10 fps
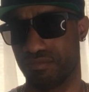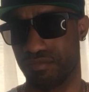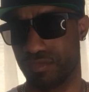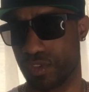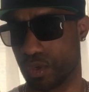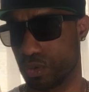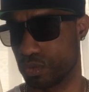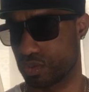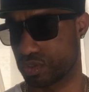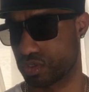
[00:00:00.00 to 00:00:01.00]

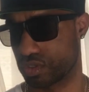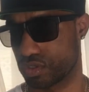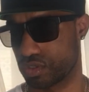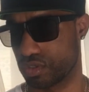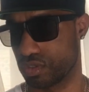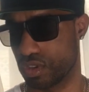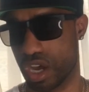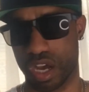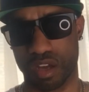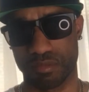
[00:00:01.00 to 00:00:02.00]
those
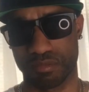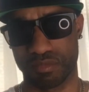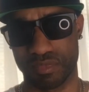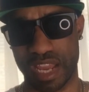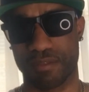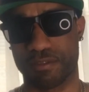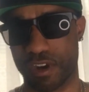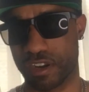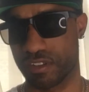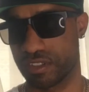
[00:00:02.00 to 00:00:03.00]
that
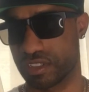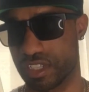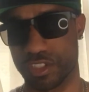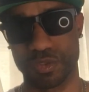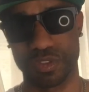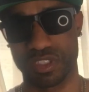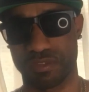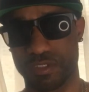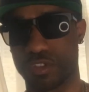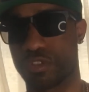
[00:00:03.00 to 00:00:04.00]
fragrance into a
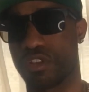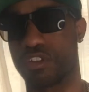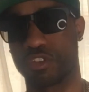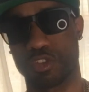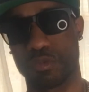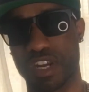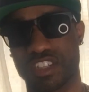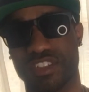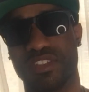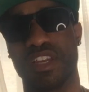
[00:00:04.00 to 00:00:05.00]
different
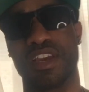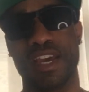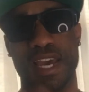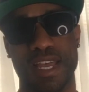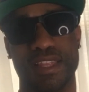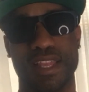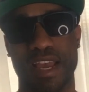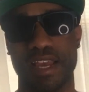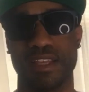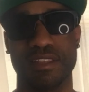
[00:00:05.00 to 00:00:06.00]
direction
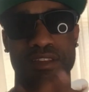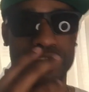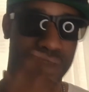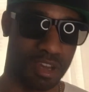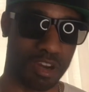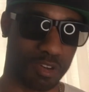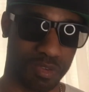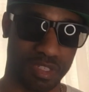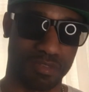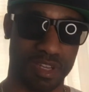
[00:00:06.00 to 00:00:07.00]
than
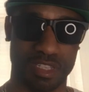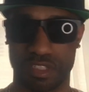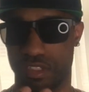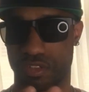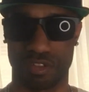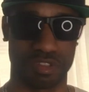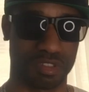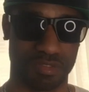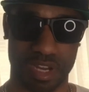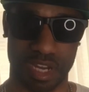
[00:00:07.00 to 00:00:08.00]
Creed Aventus or
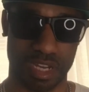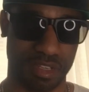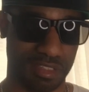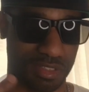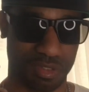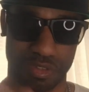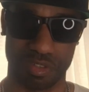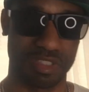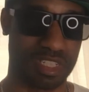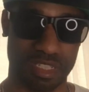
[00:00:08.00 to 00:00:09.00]
Sauvage or
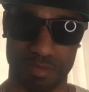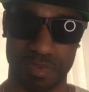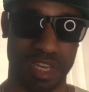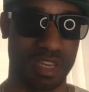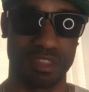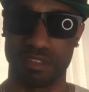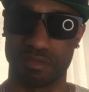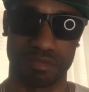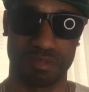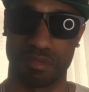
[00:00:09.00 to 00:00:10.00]
Intense Man.
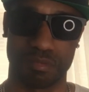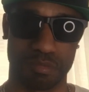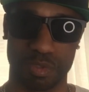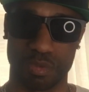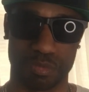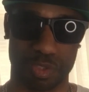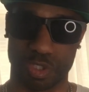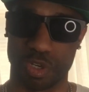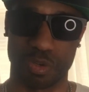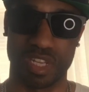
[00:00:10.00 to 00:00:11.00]
Boom.
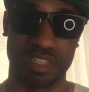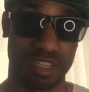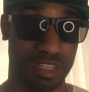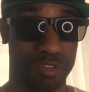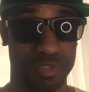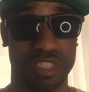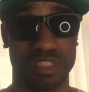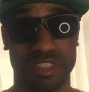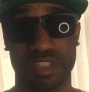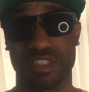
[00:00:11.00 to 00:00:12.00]
So it really
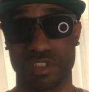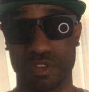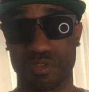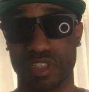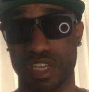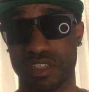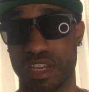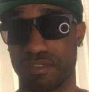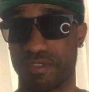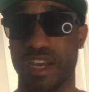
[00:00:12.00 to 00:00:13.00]
does its own thing.
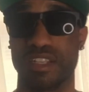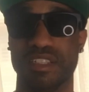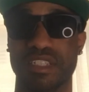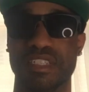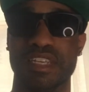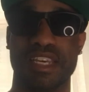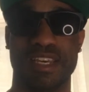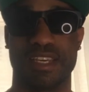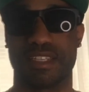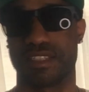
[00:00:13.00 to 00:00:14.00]
Now, finally,
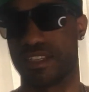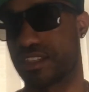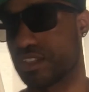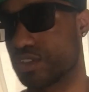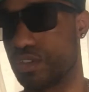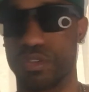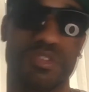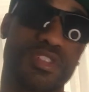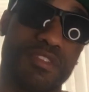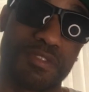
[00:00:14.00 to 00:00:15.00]
is this a
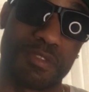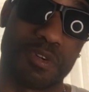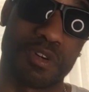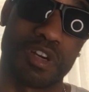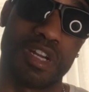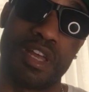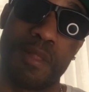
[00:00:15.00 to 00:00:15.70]
solution for